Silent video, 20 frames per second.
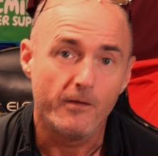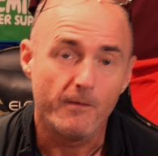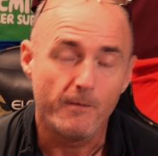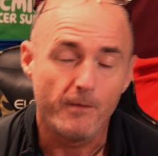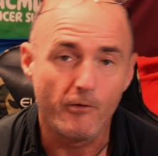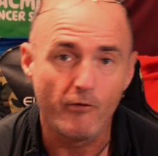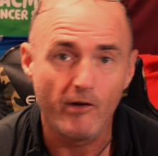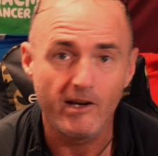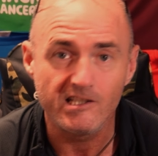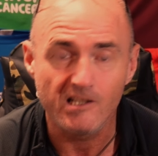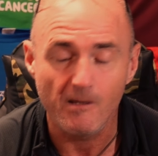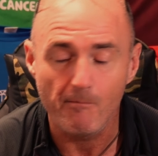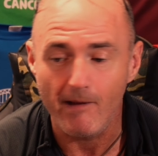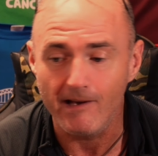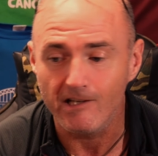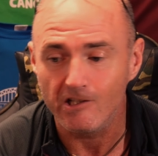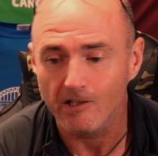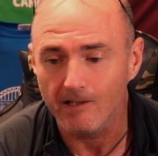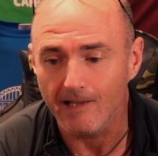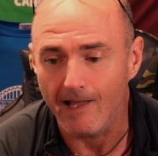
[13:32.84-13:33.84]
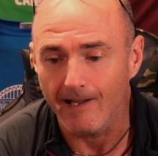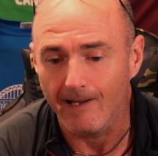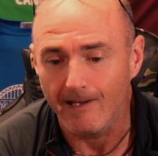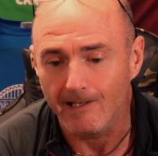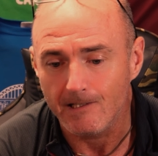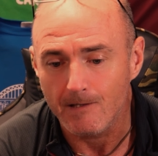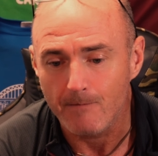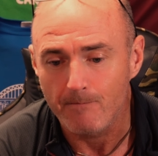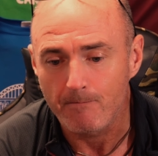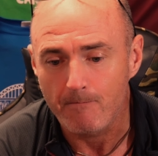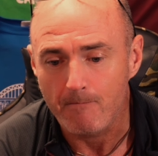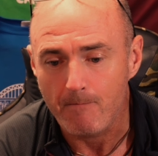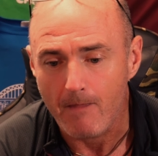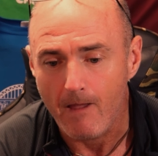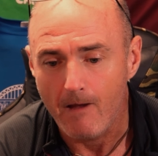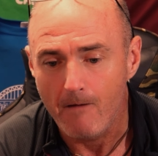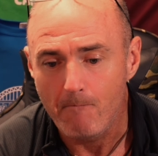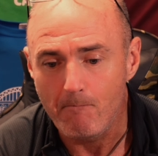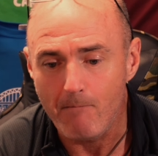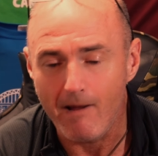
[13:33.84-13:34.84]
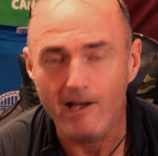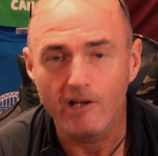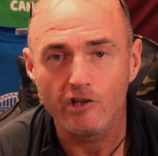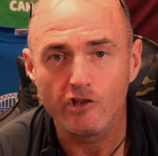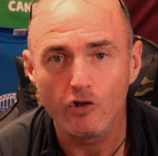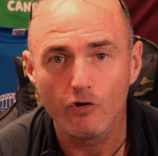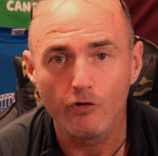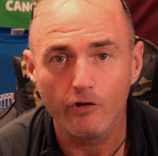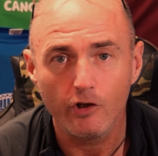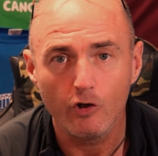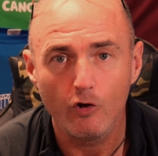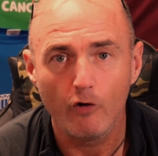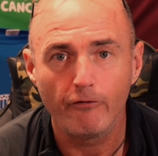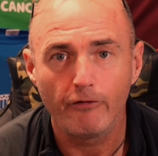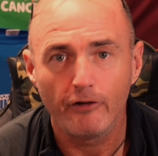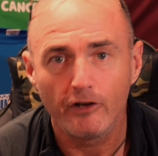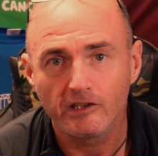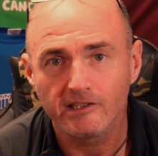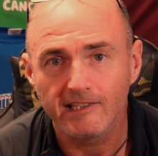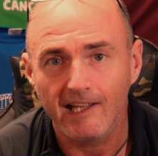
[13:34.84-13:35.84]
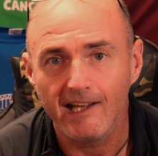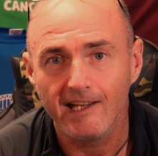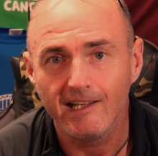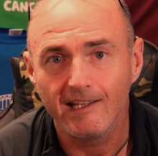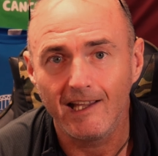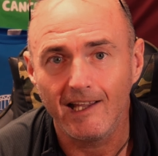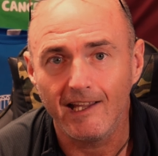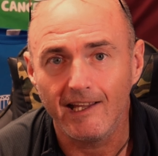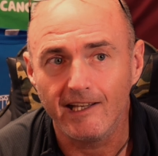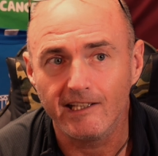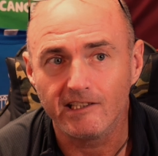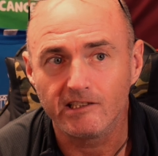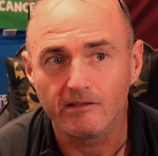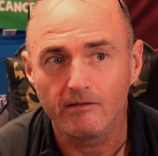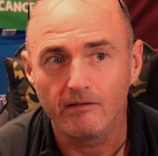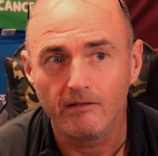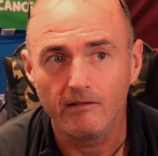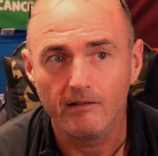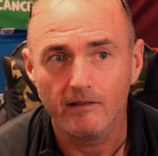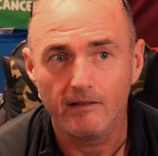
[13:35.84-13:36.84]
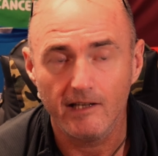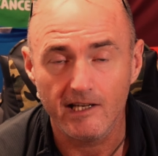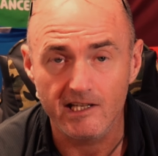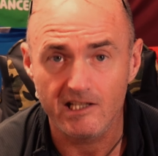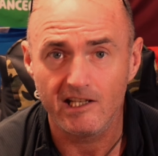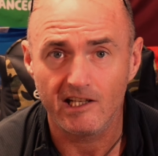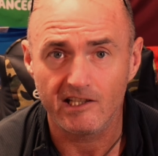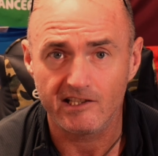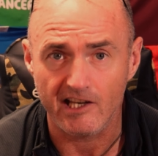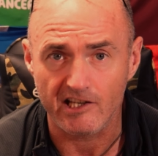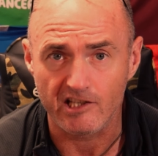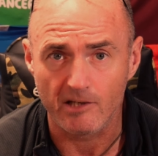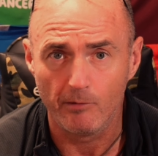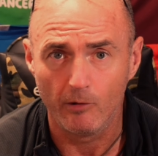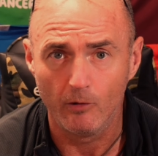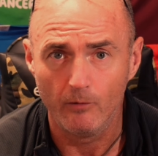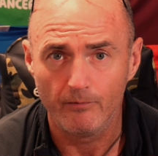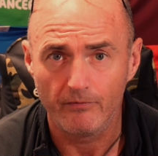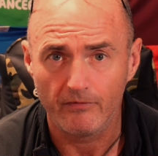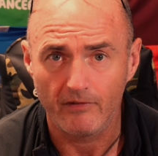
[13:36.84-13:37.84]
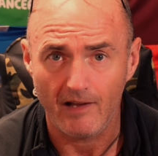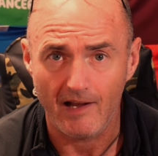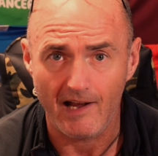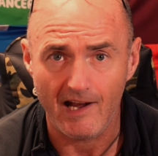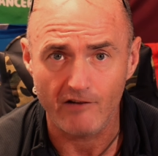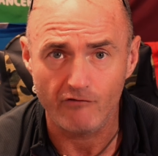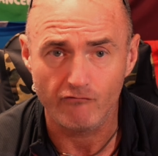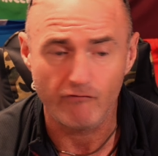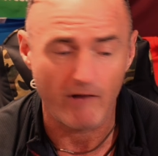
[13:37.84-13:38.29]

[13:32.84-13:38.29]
The reason I mention that is, make sure that your first aid kit is easily accessible and